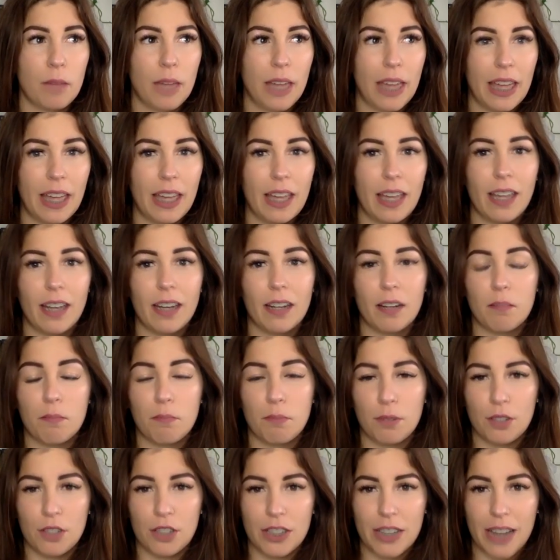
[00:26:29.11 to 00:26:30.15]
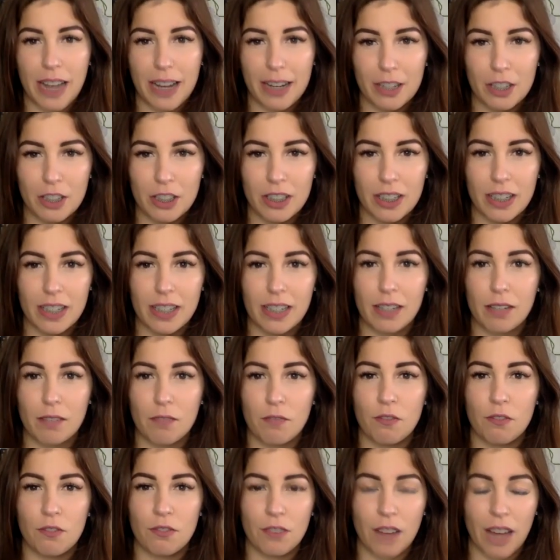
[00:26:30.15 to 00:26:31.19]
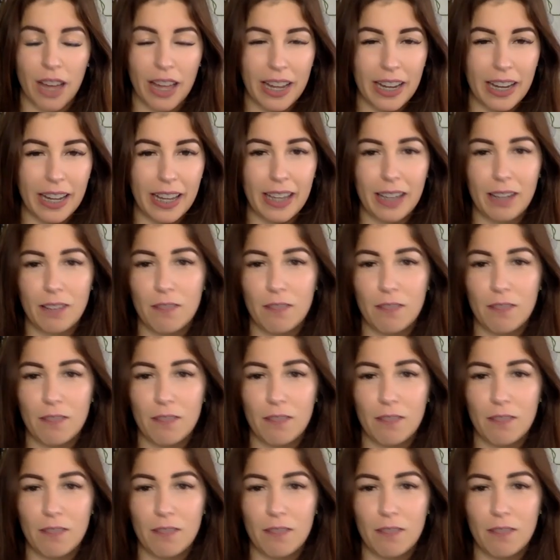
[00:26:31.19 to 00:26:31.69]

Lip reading: pain and projection and fighting